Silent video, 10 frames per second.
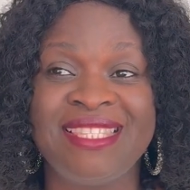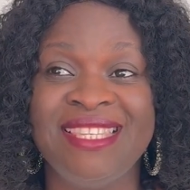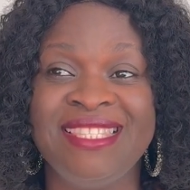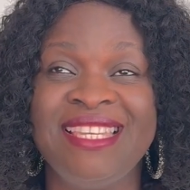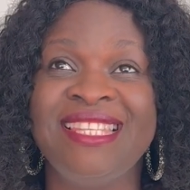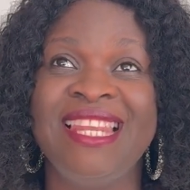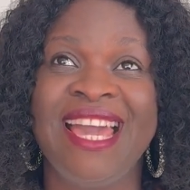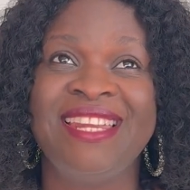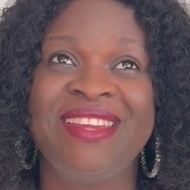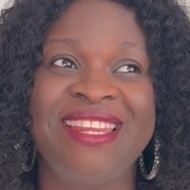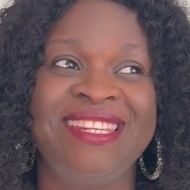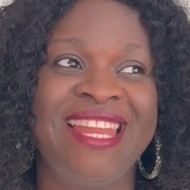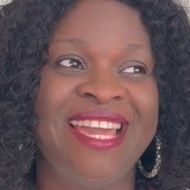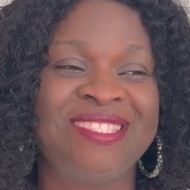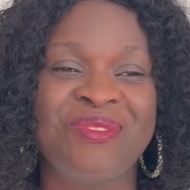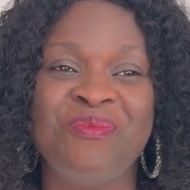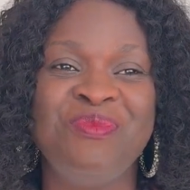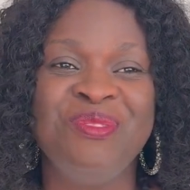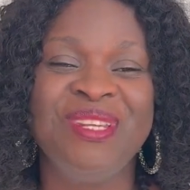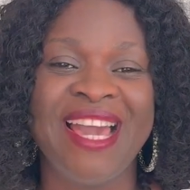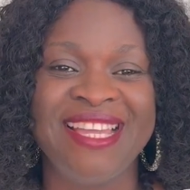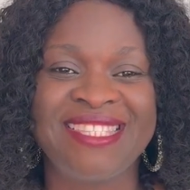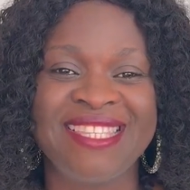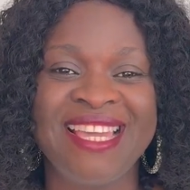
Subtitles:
Is it like red light or blue light?